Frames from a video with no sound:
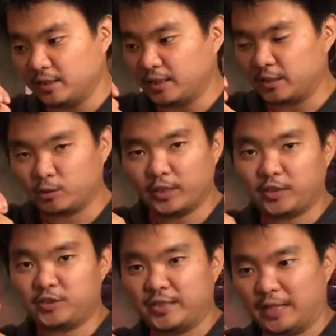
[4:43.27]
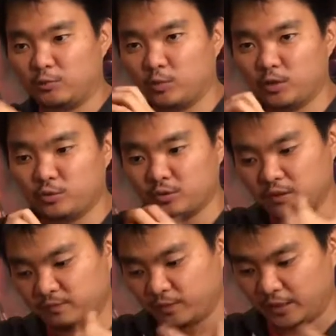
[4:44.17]
that connects that one. So
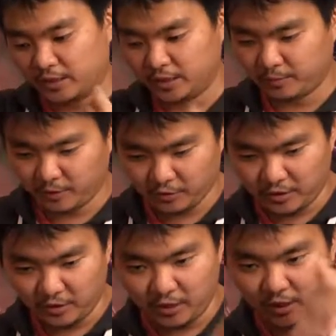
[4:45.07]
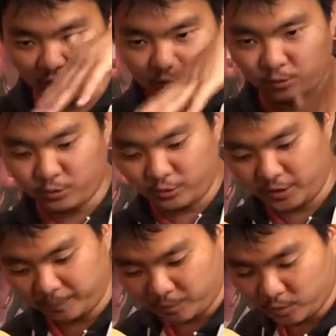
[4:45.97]
that, I guess, because I think he's also
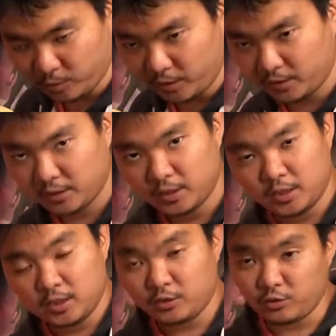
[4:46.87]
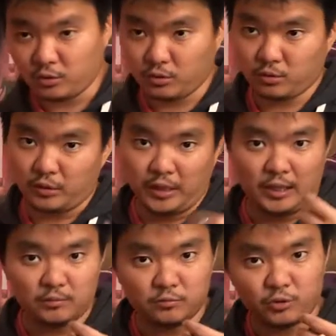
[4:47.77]
tiptoeing. So
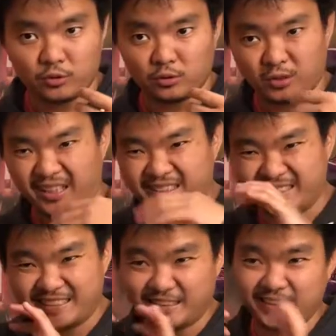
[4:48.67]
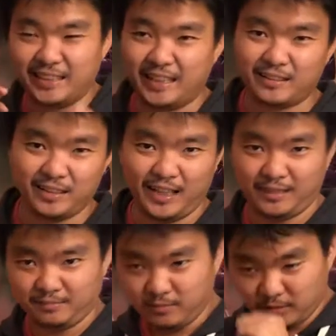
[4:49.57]
yeah, so I didn't
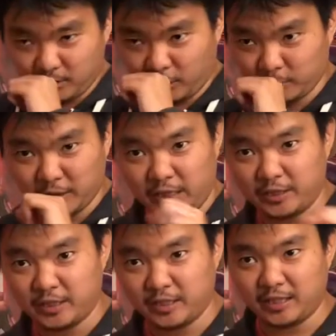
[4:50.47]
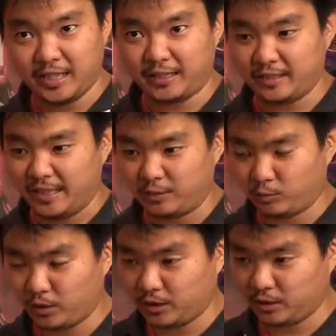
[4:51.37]
like
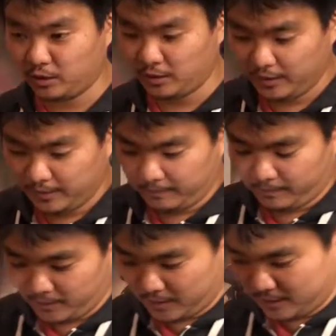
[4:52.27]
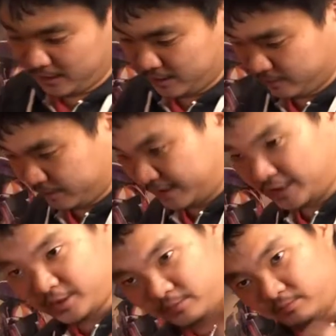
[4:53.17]
that one at all. It
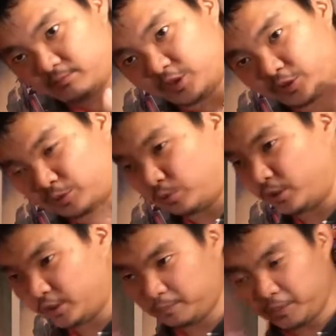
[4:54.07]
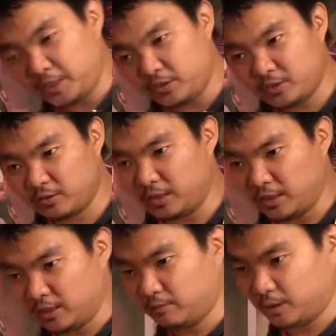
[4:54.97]
doesn't destroy the piece,
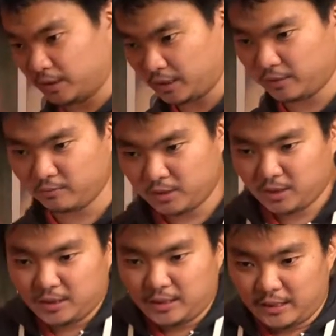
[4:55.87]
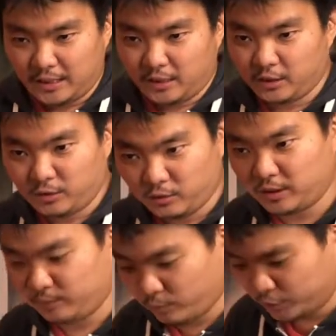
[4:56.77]
but I
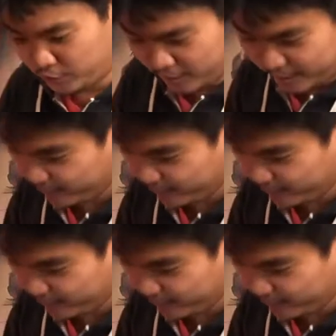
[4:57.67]
could have wished that